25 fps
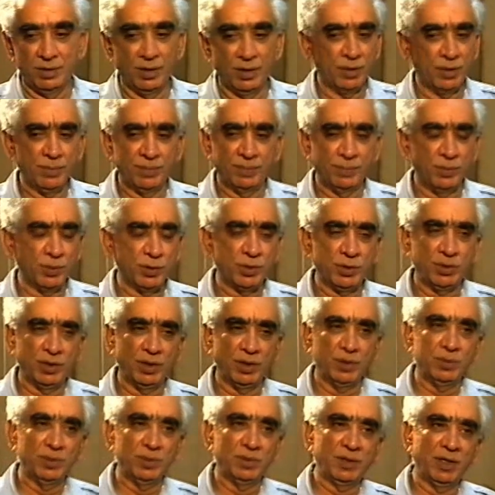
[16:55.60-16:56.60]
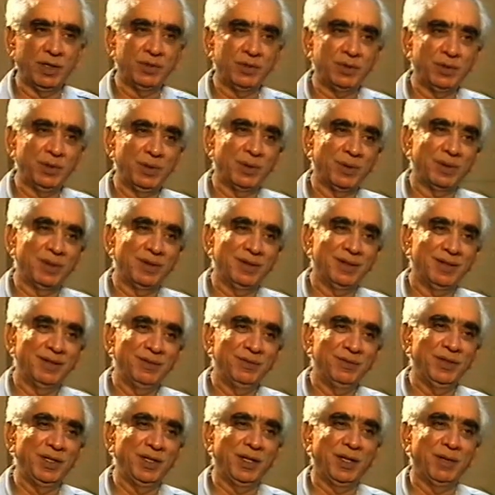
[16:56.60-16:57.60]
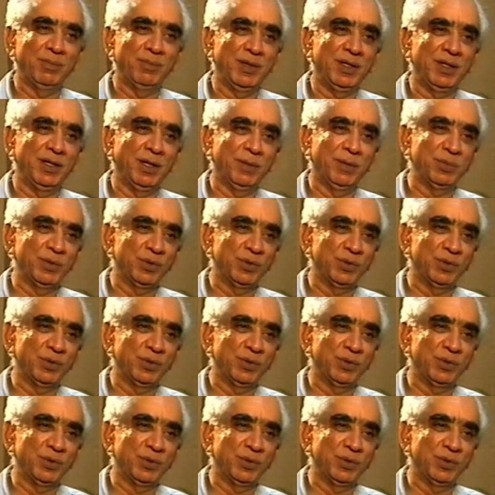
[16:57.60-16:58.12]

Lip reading: Not pushed into it at all. We have made our